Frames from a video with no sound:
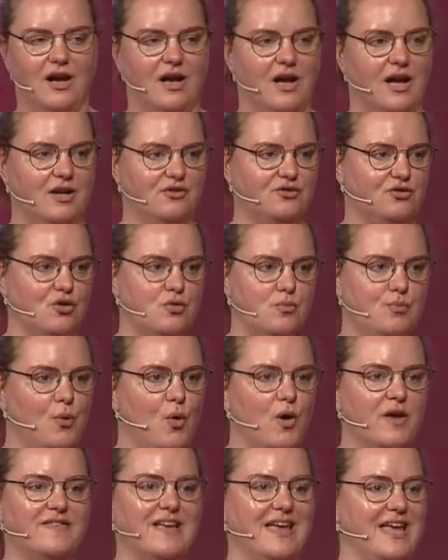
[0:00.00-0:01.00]
at a certain
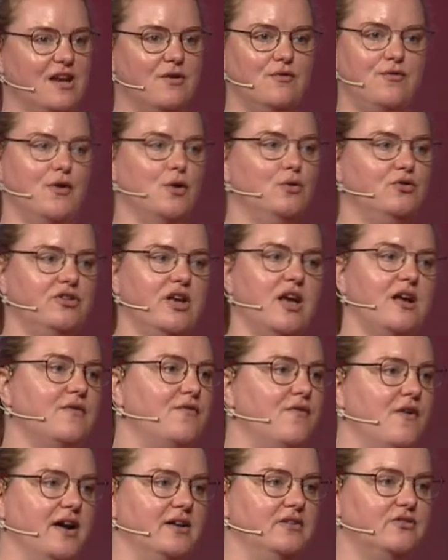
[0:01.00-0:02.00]
point, InfoSec
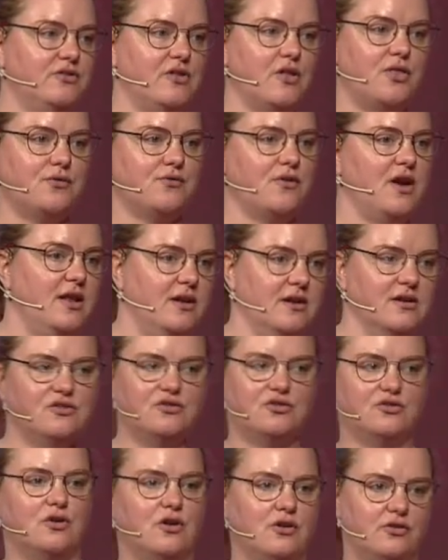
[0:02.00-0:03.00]
finds the thread and
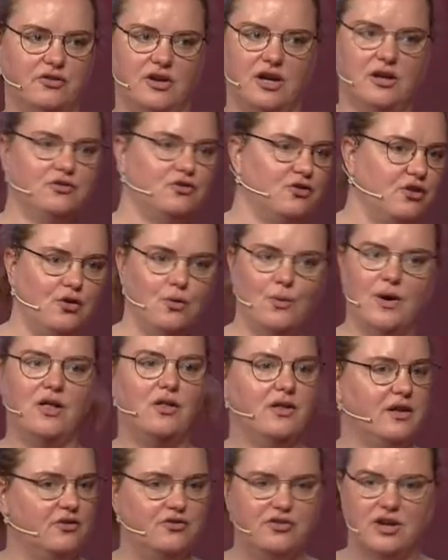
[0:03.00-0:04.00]
starts S Q L
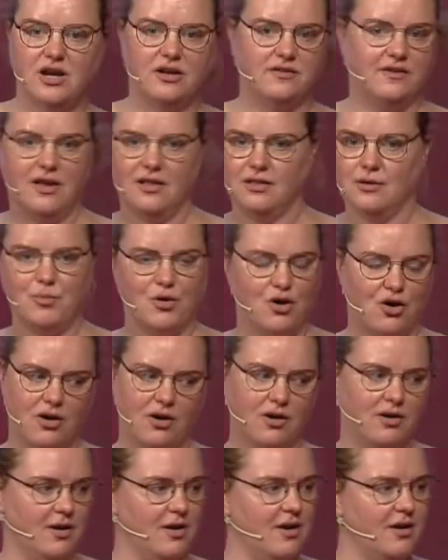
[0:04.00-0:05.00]
injecting the
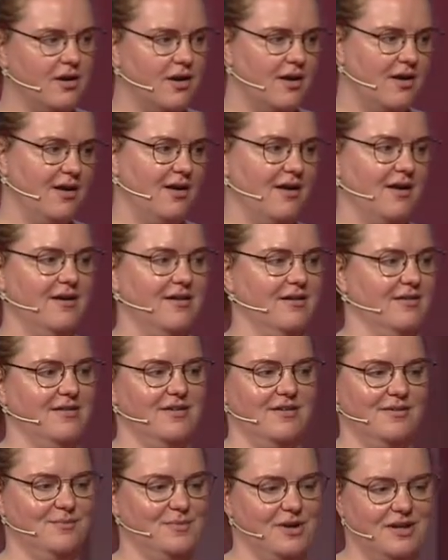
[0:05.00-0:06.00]
bar, and
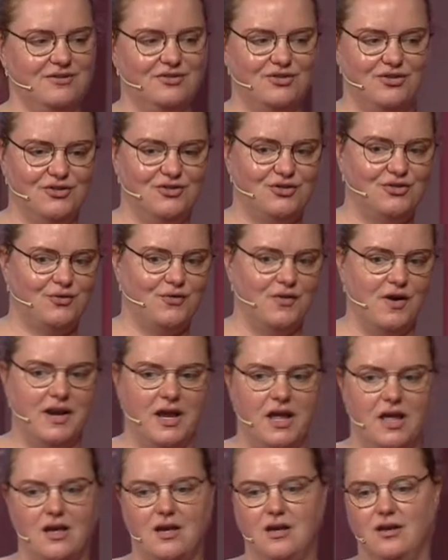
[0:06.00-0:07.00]
um, it's just
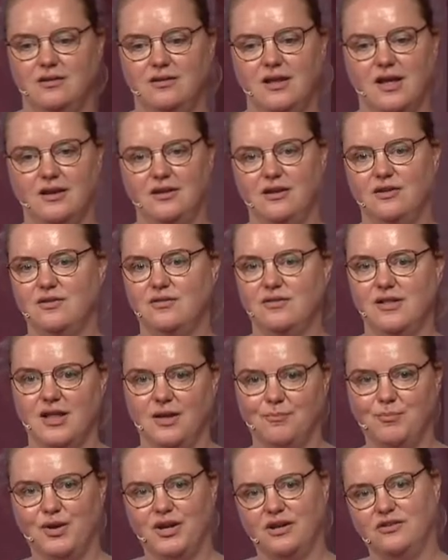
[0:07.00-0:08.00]
funny. And, and it,
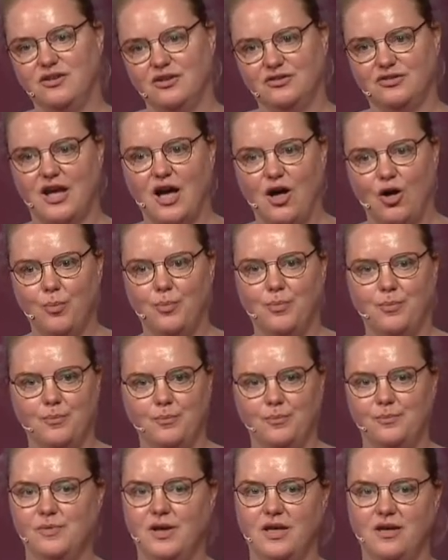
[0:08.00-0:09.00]
it, but it does help
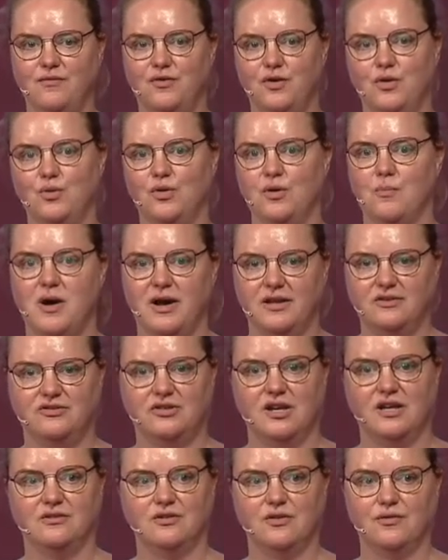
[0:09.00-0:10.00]
give you the
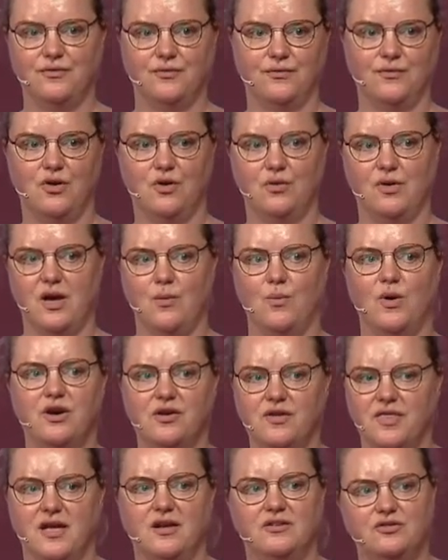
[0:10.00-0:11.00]
mindset of, okay, what
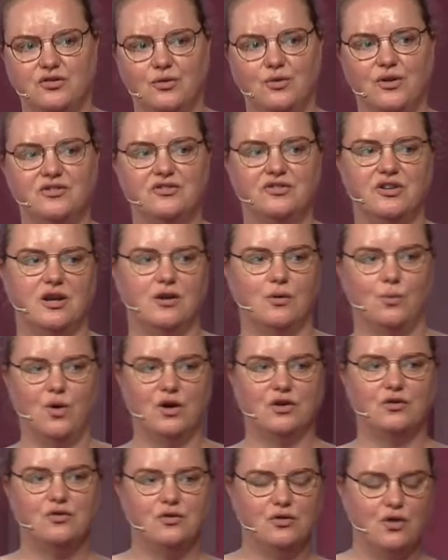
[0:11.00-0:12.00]
are things to consider?
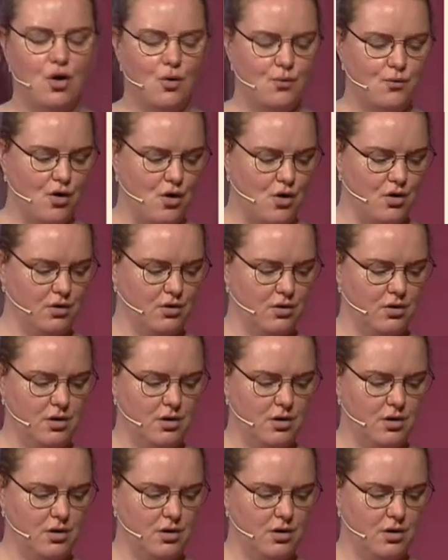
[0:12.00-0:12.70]
What could go wrong?